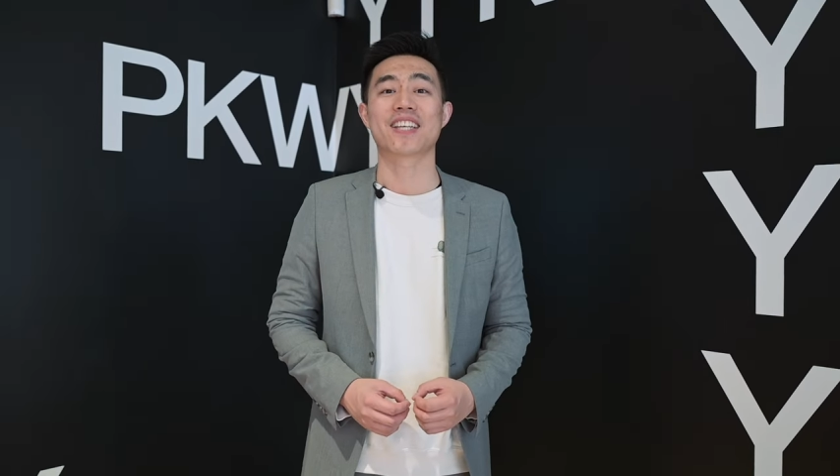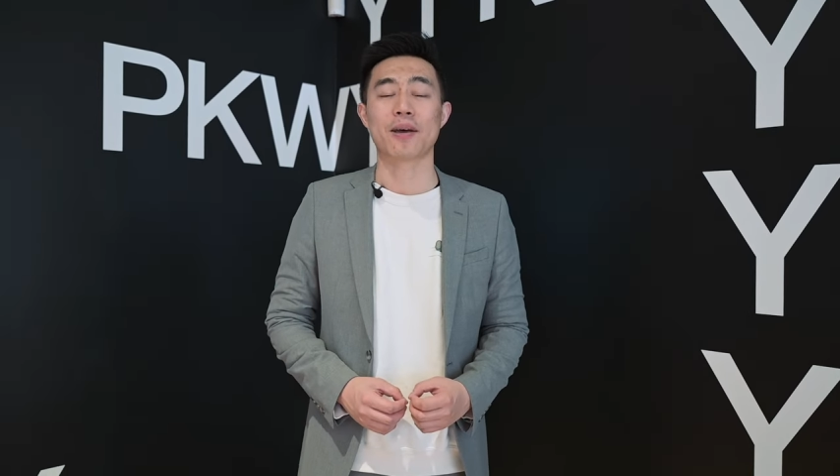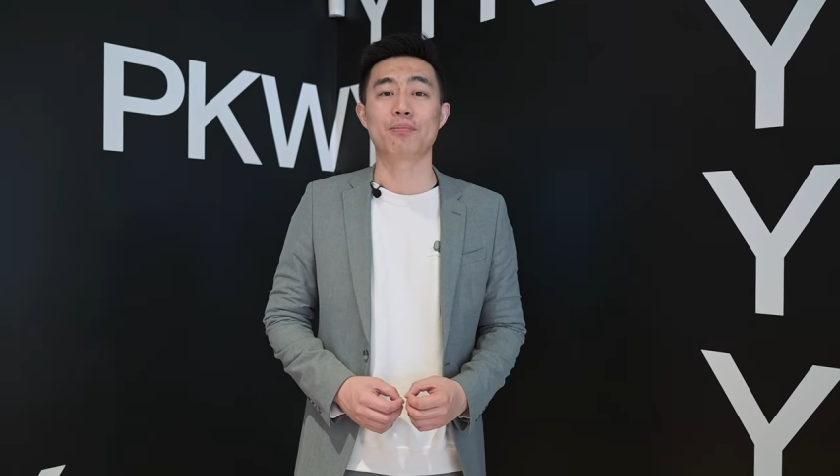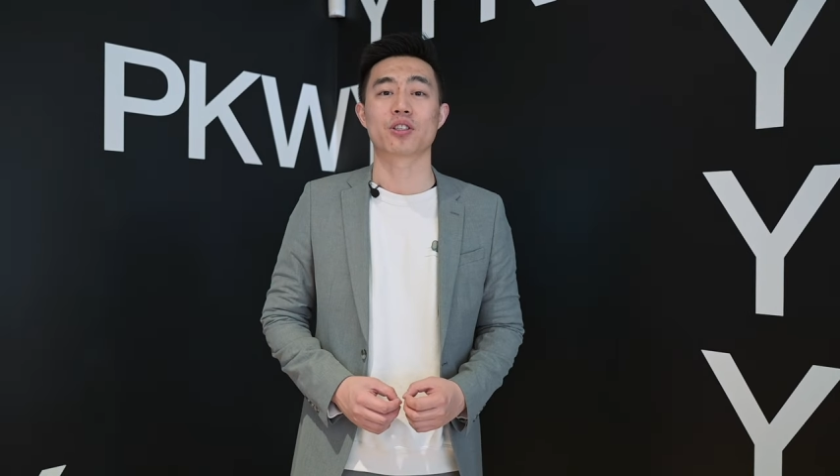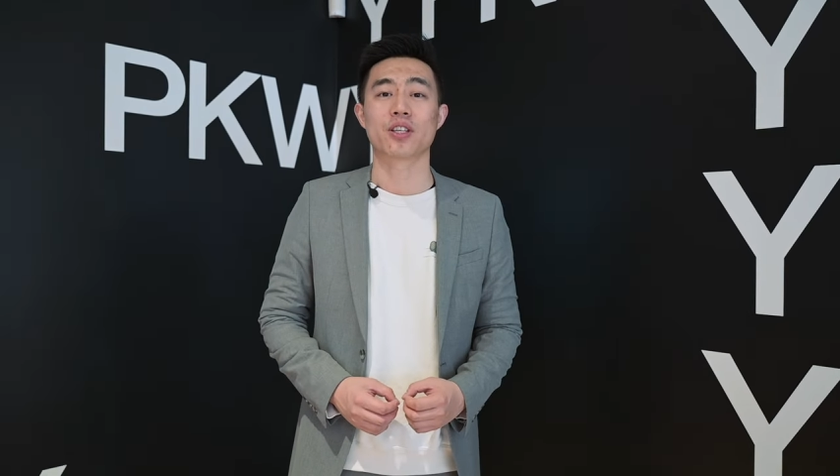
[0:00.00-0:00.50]

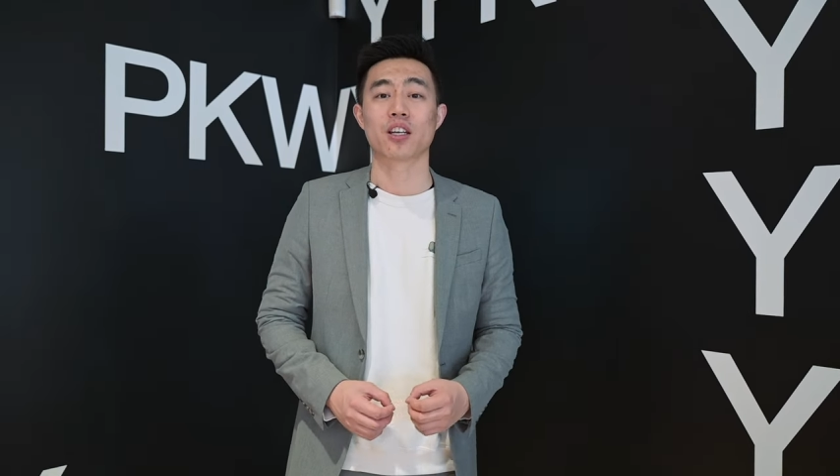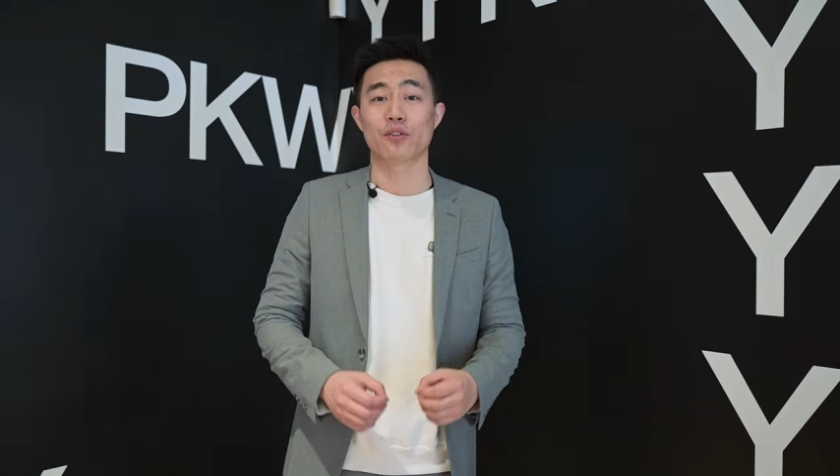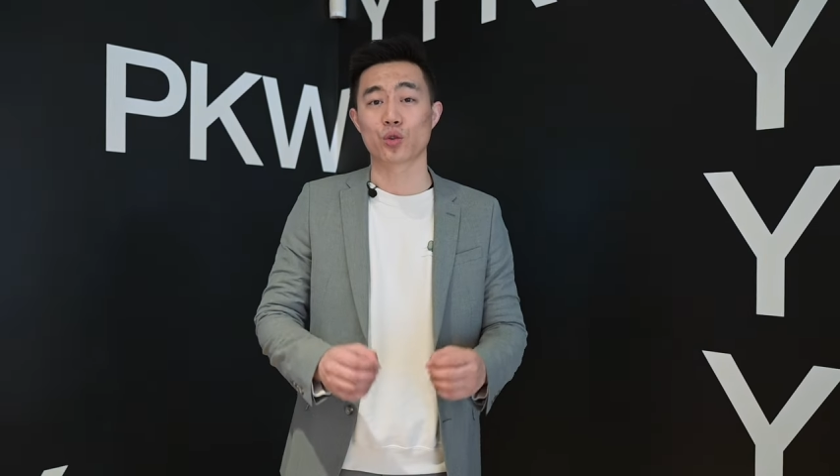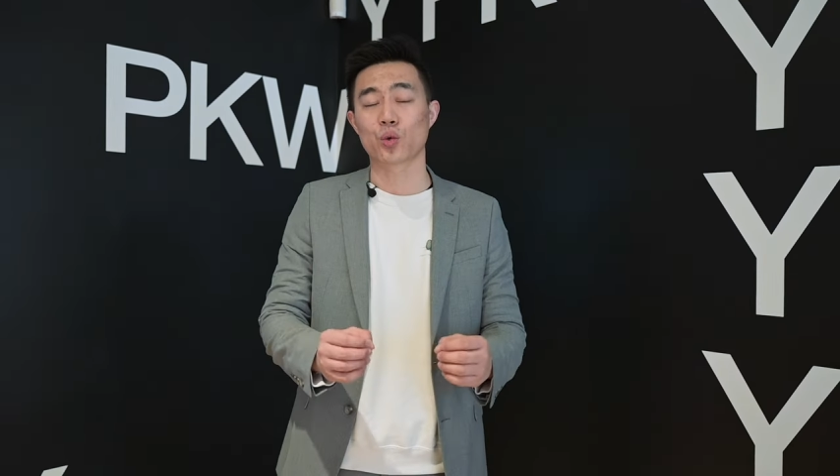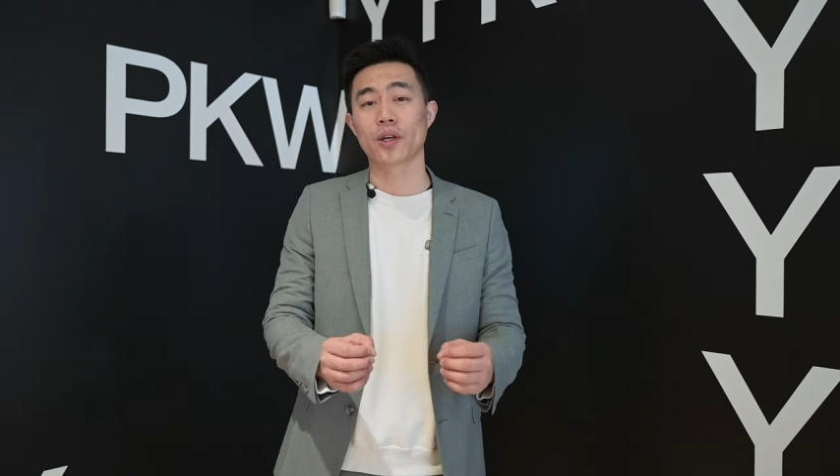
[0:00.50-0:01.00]
10%
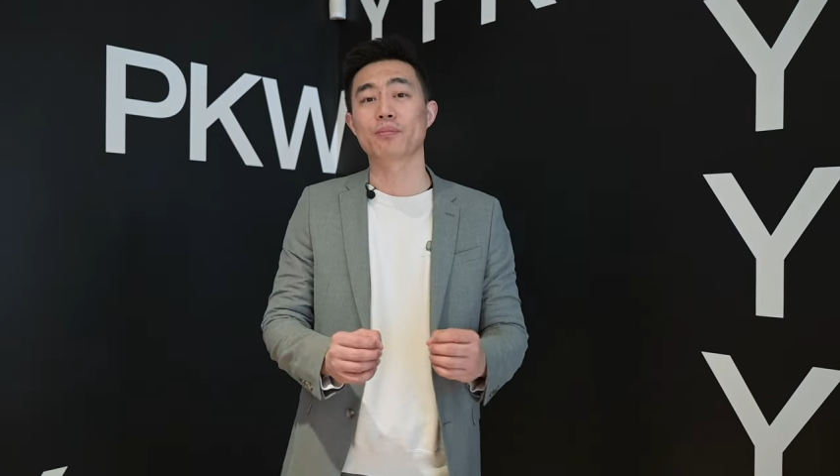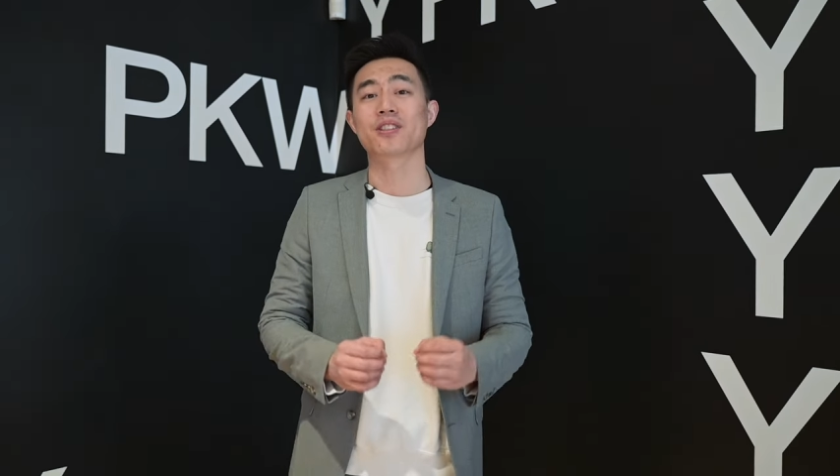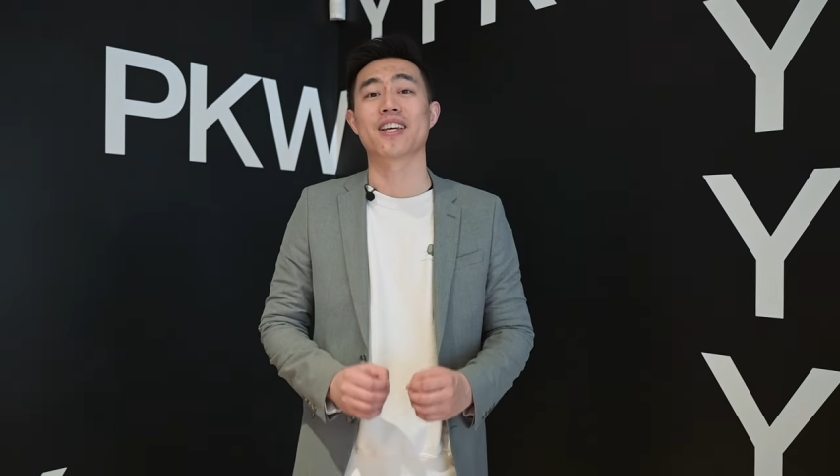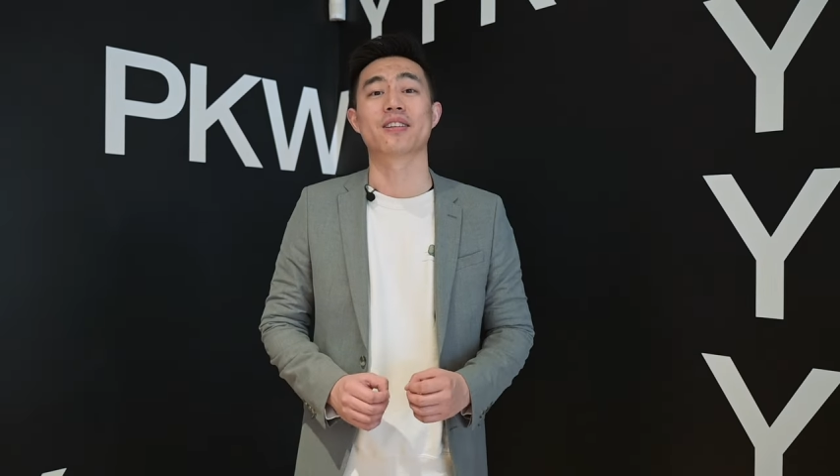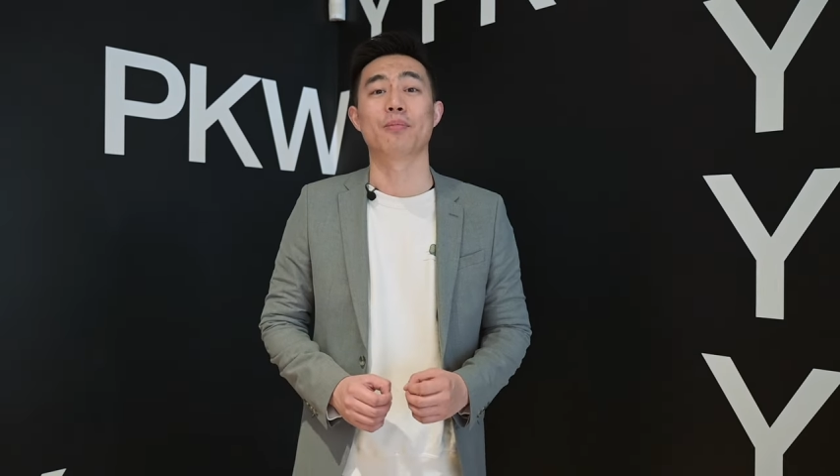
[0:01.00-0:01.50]
of your
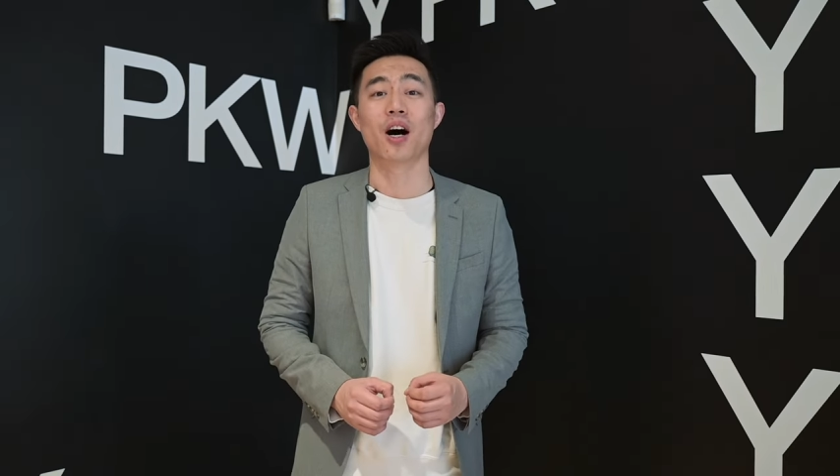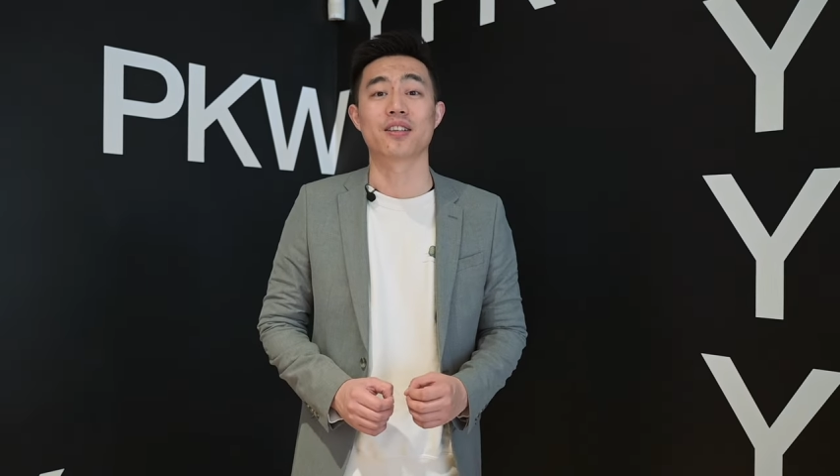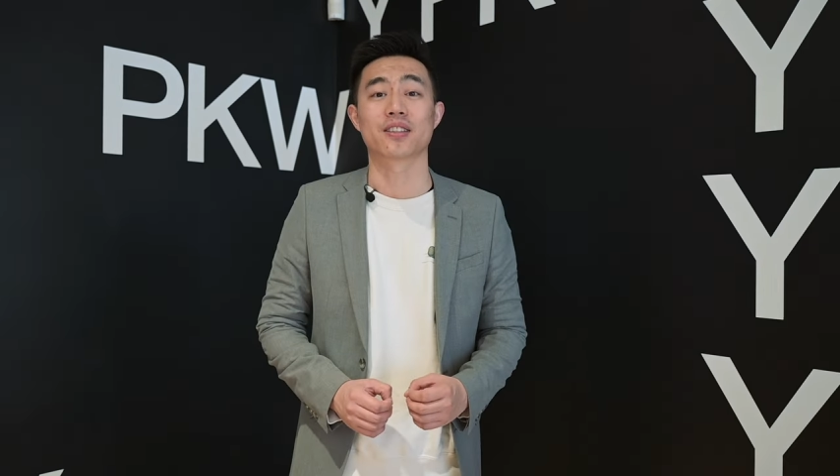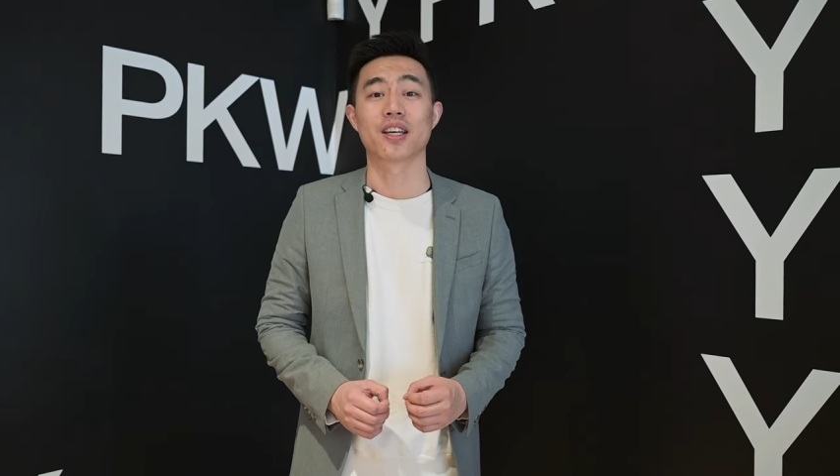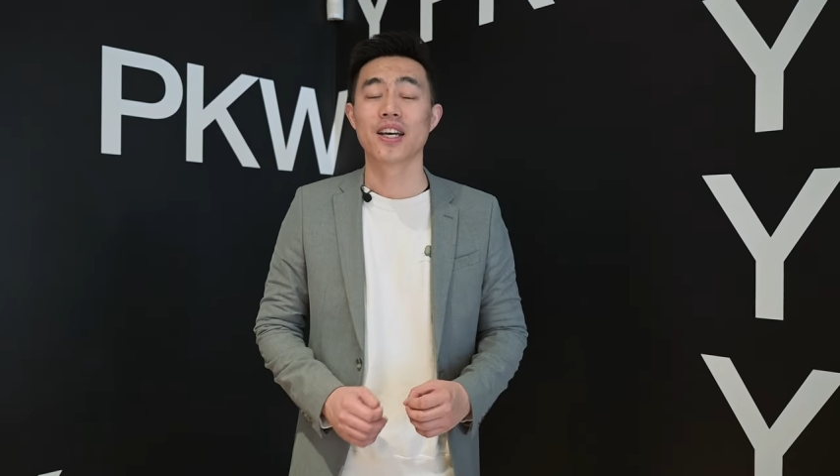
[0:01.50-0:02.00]
20%
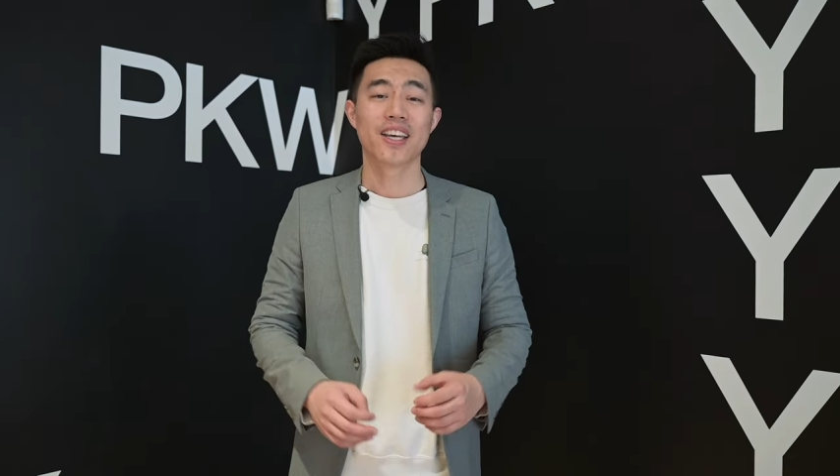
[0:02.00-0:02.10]
deposit.